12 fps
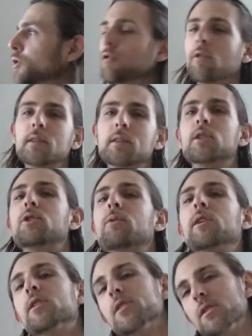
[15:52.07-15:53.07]
creates
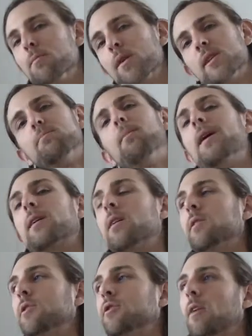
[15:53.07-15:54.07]
situations to bring us back
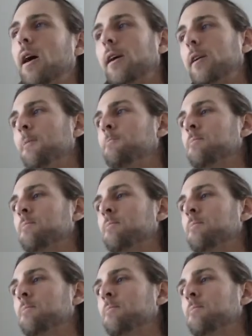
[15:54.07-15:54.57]
onto track.